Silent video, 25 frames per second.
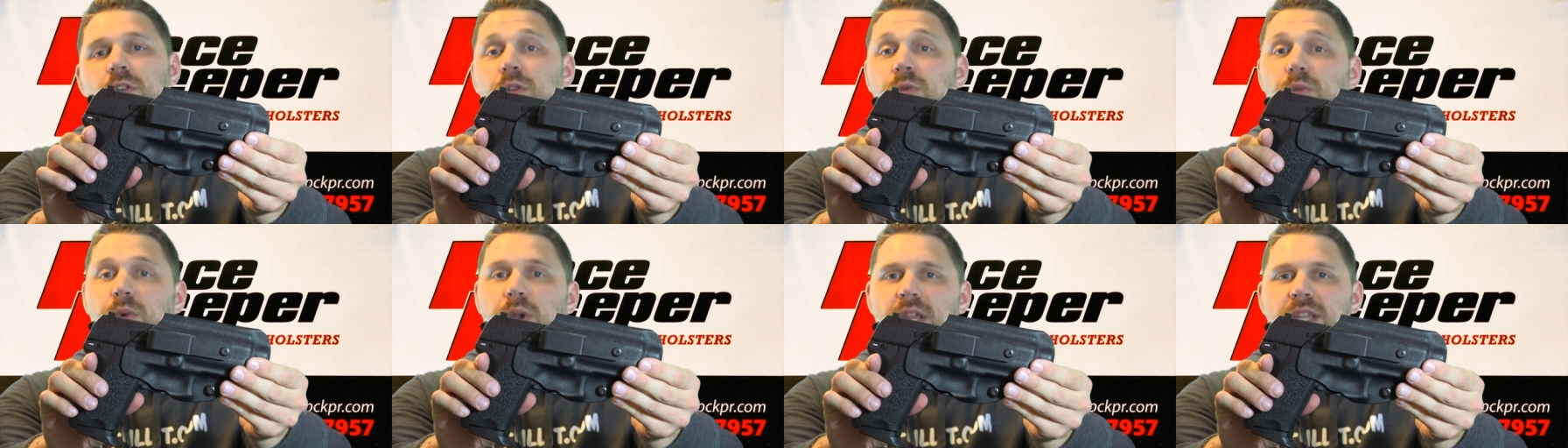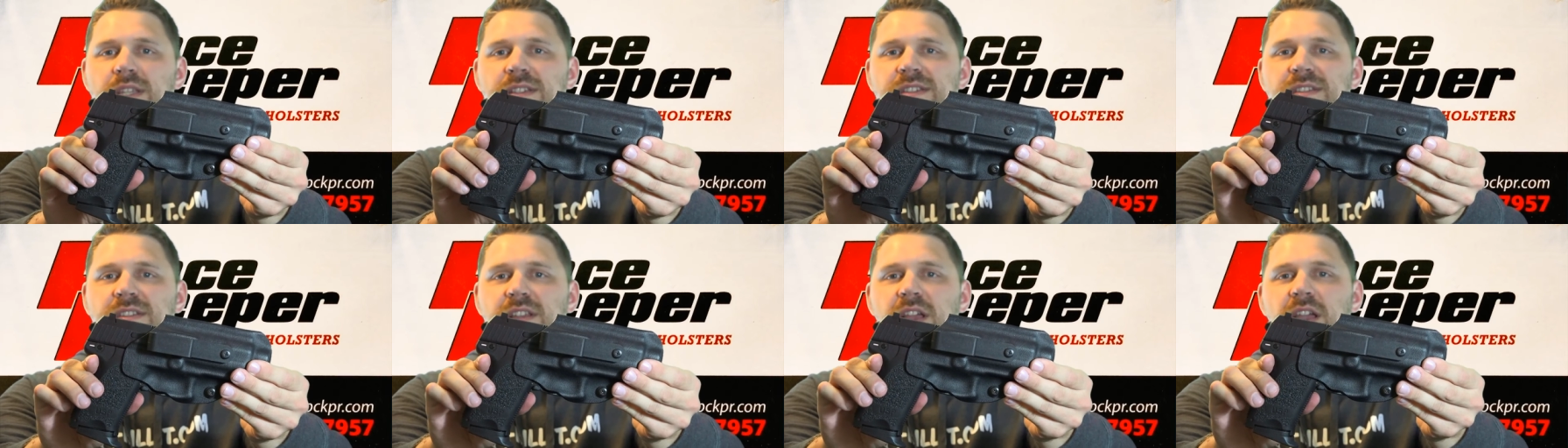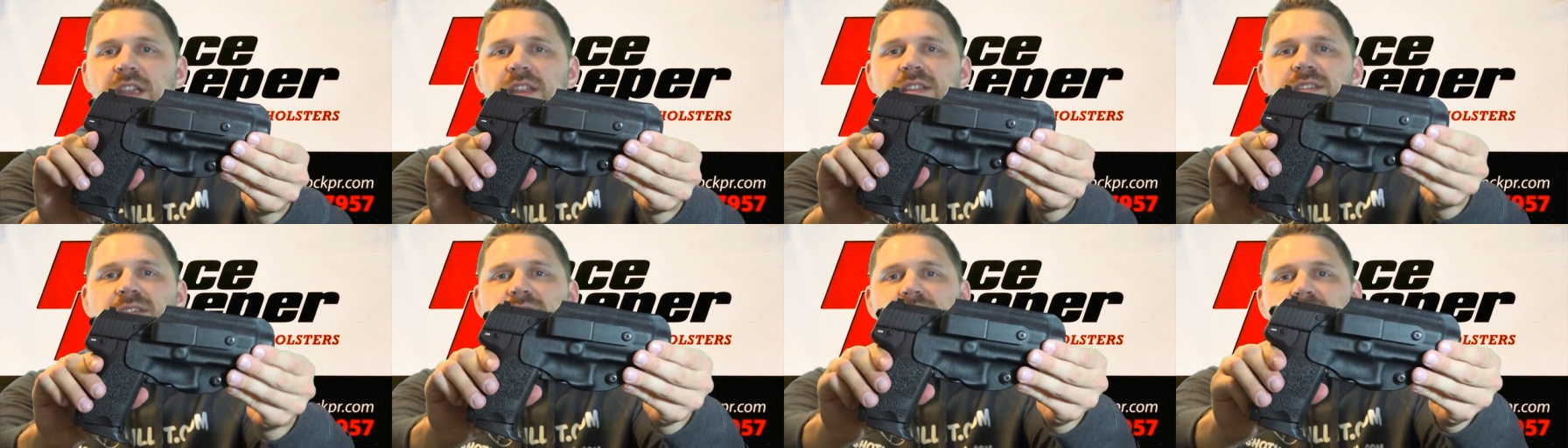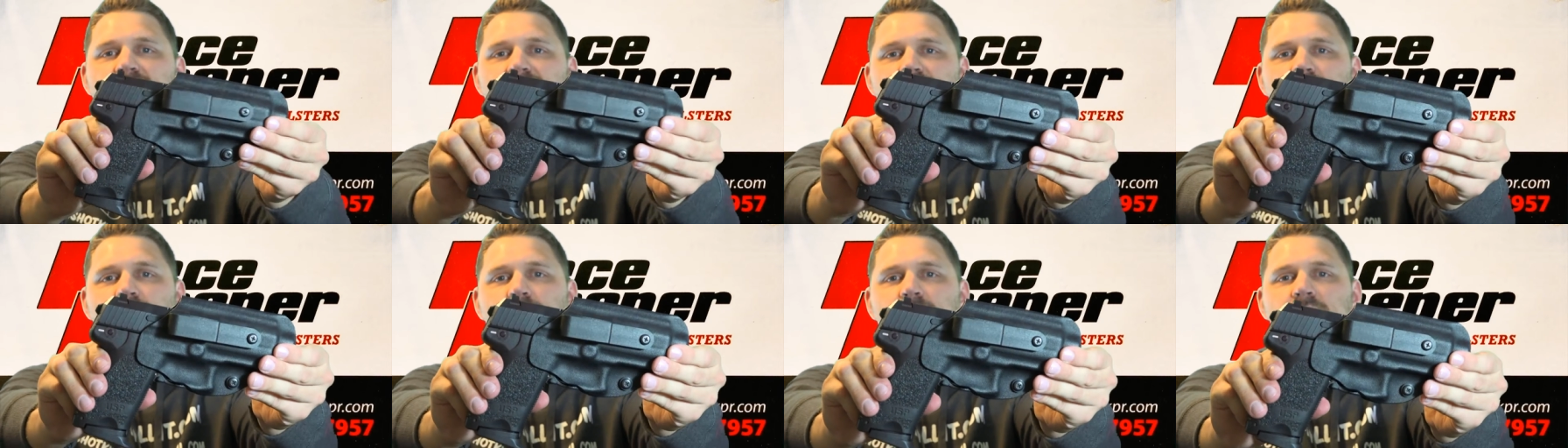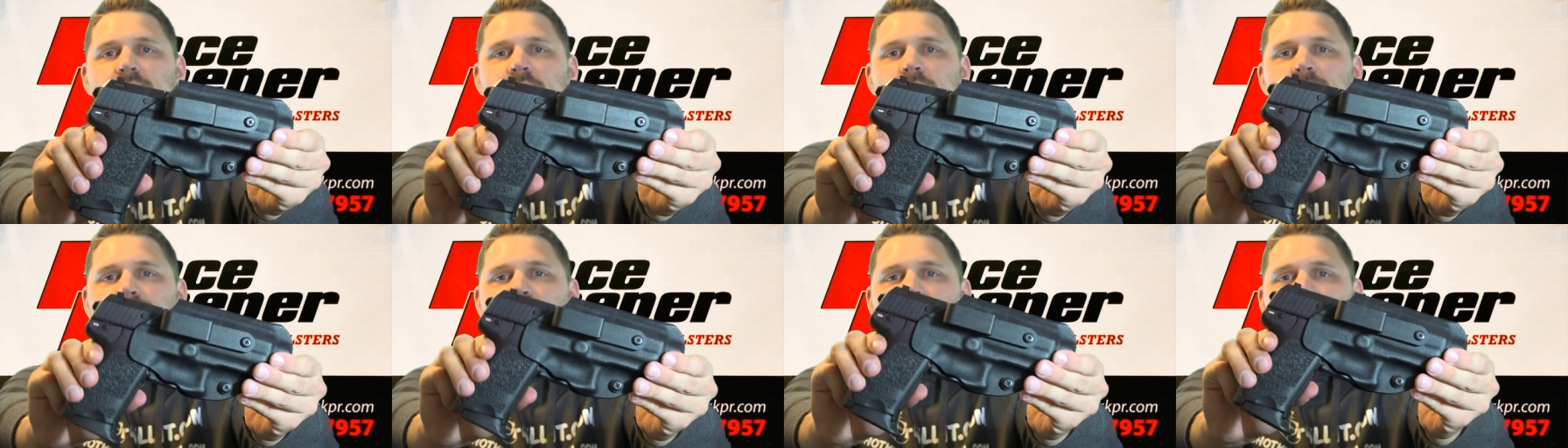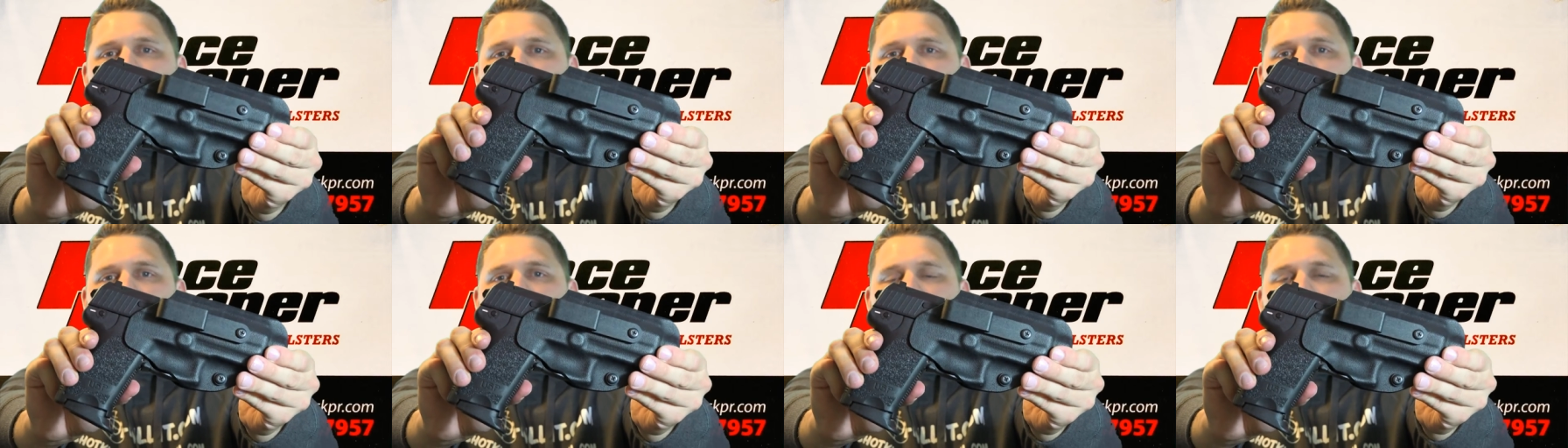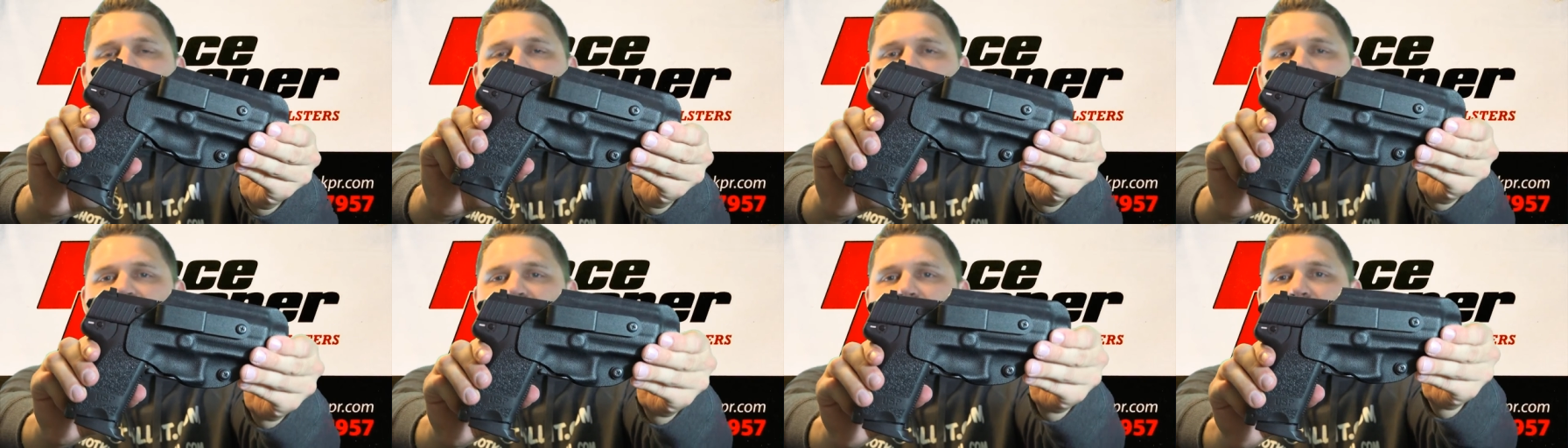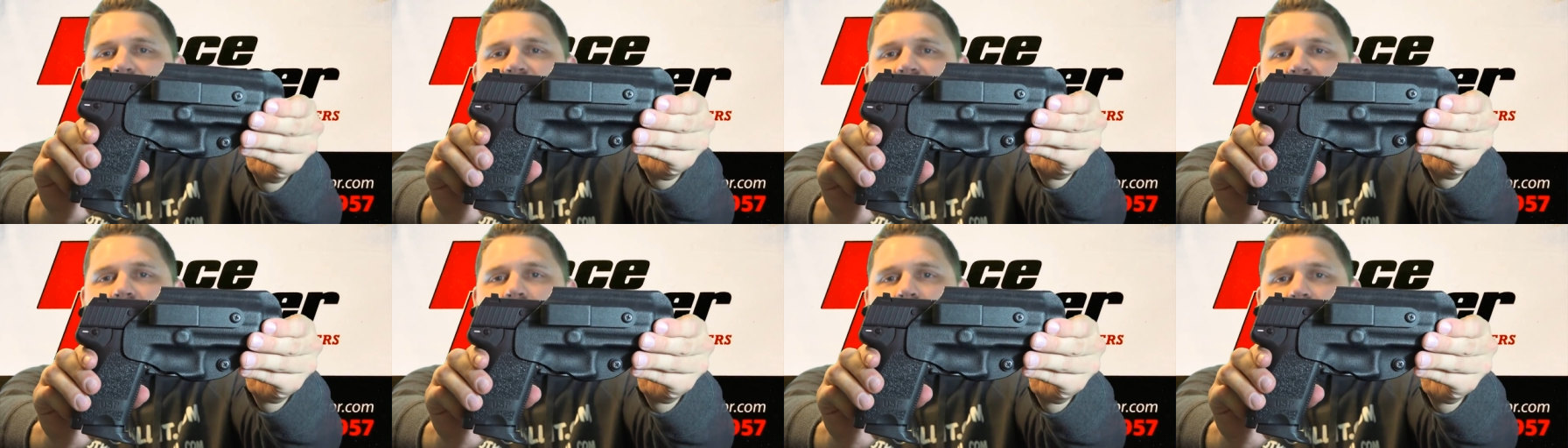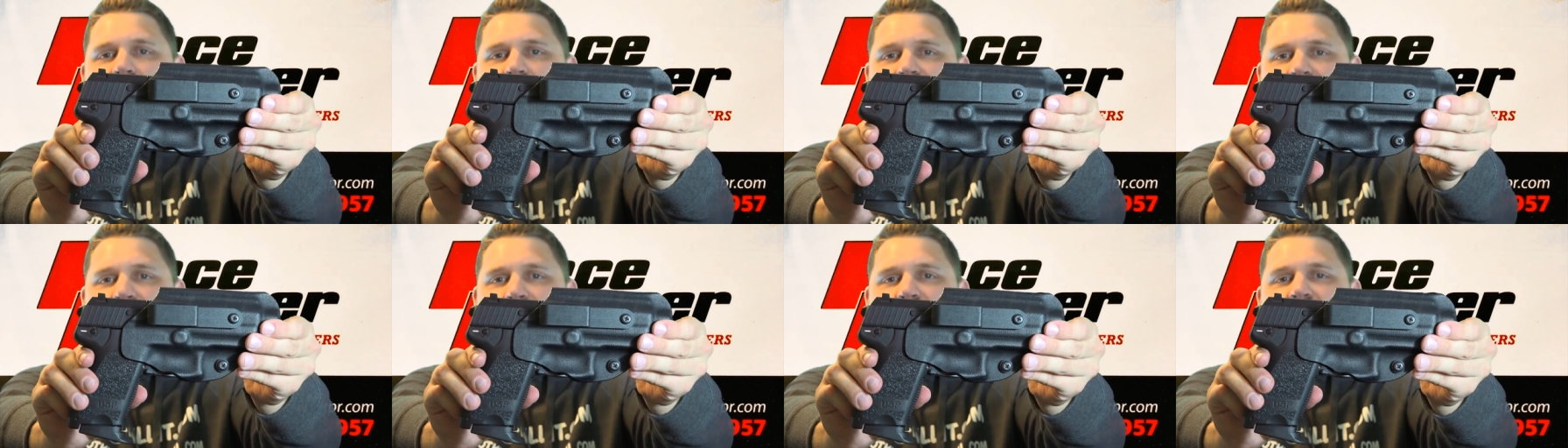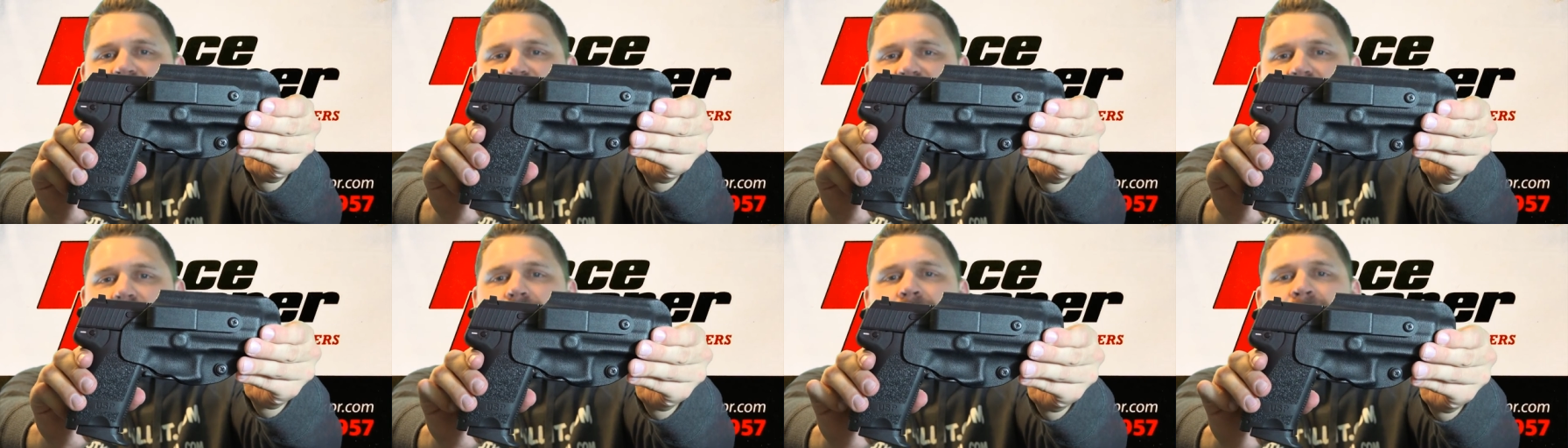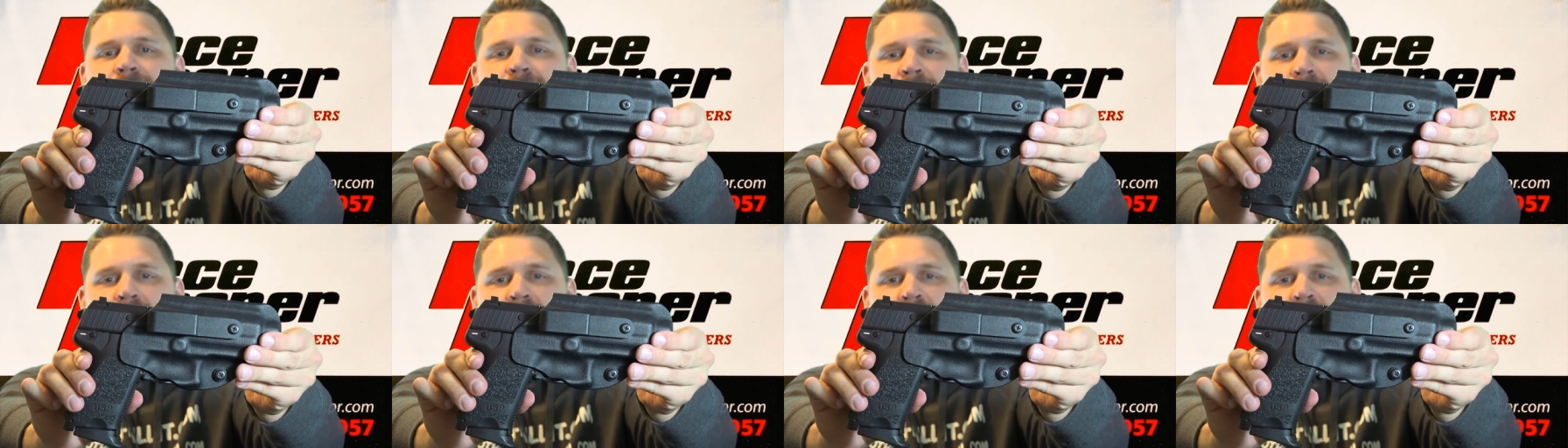or raised sights to account for that space over the suppressor.